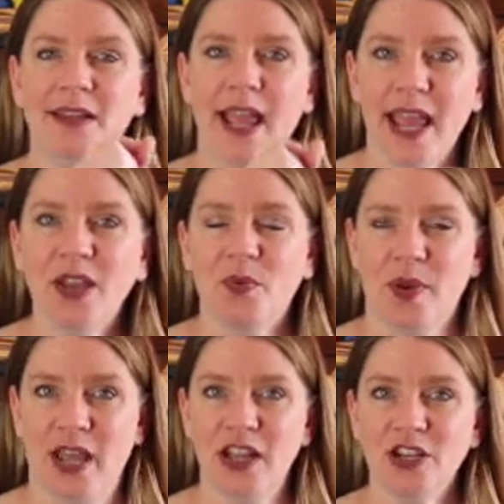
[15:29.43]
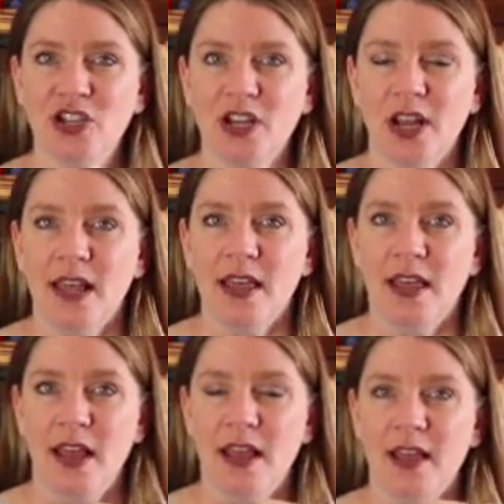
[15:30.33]
language
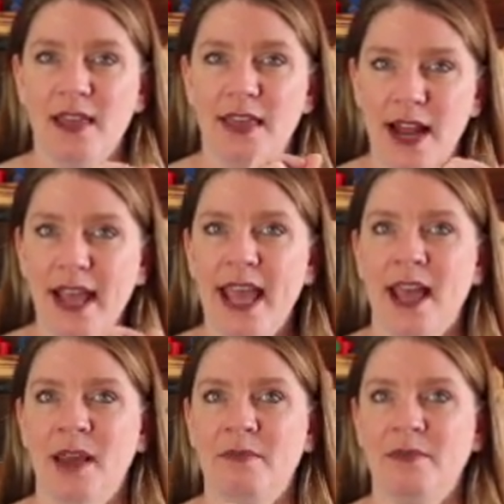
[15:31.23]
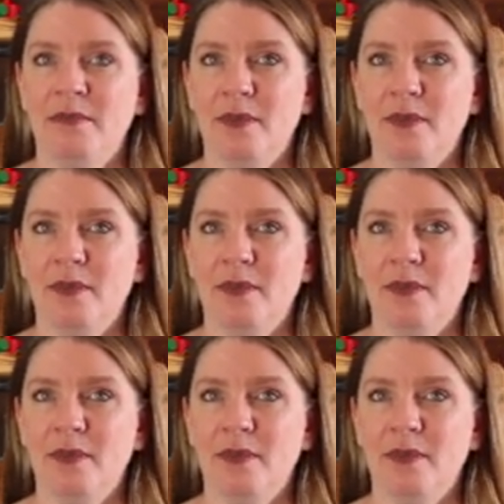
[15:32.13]
than I am